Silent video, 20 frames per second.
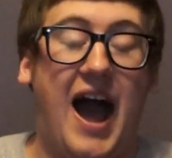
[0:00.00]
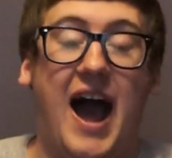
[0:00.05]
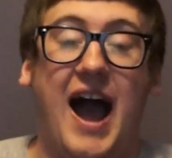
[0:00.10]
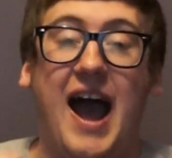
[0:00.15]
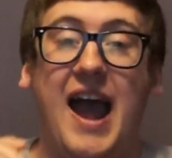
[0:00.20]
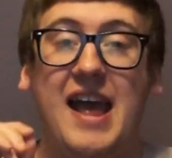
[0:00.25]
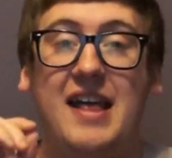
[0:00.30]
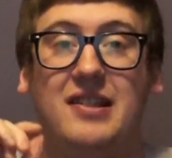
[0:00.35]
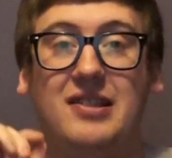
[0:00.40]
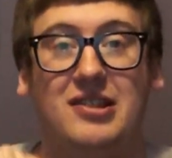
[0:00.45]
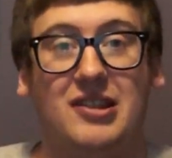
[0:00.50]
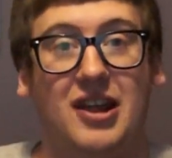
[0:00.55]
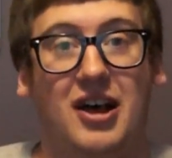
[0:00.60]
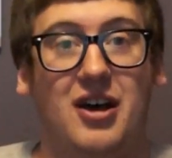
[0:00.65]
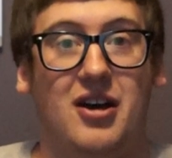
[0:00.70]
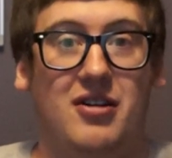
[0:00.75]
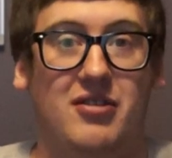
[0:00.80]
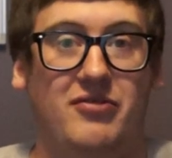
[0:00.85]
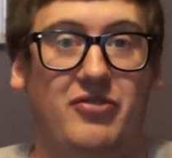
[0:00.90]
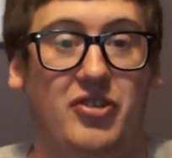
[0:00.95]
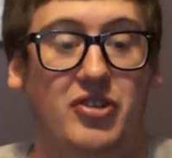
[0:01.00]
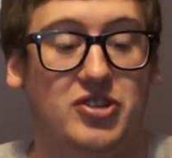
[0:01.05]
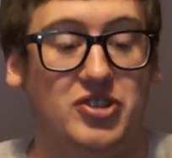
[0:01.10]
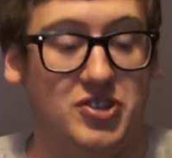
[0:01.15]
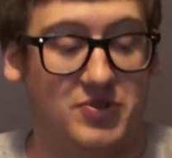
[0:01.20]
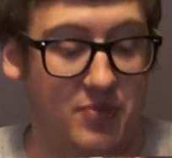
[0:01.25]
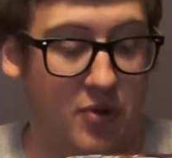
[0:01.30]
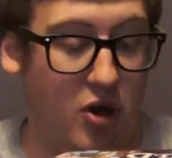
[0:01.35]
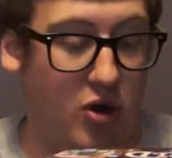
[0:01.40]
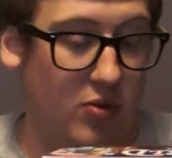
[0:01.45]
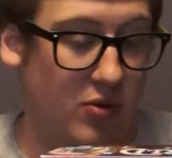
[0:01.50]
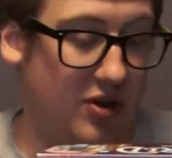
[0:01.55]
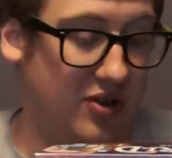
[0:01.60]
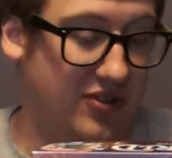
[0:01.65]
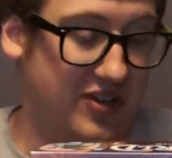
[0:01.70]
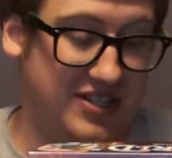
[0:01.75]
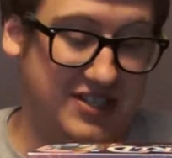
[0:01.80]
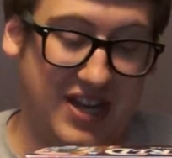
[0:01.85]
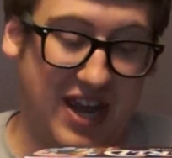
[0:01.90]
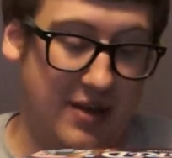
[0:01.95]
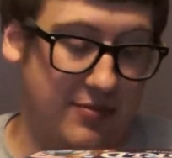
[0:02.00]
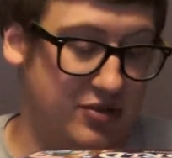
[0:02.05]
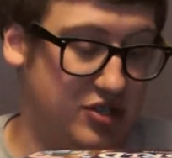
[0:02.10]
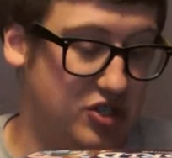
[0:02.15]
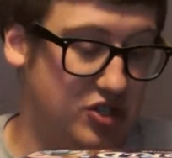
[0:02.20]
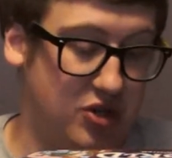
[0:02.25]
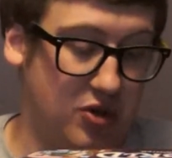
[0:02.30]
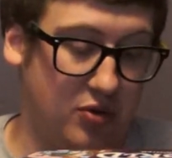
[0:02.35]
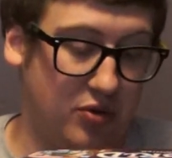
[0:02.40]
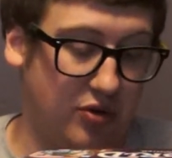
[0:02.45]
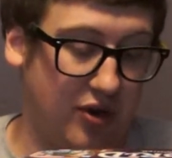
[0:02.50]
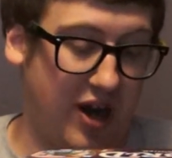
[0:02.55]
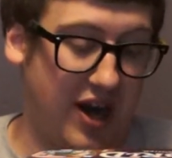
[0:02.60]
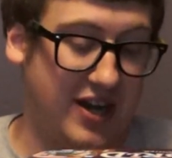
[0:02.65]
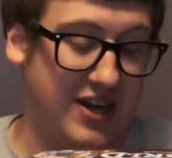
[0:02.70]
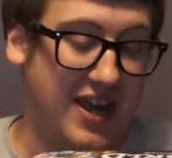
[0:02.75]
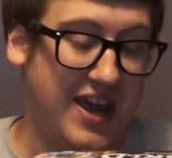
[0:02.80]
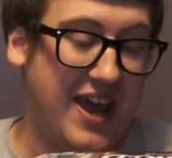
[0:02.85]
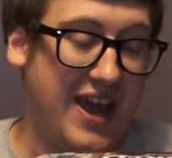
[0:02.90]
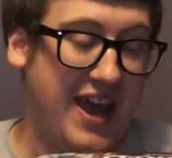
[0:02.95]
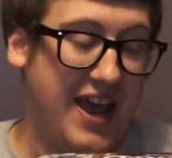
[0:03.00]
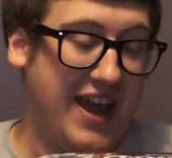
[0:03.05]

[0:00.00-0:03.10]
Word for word: I love Small World. This game is so great.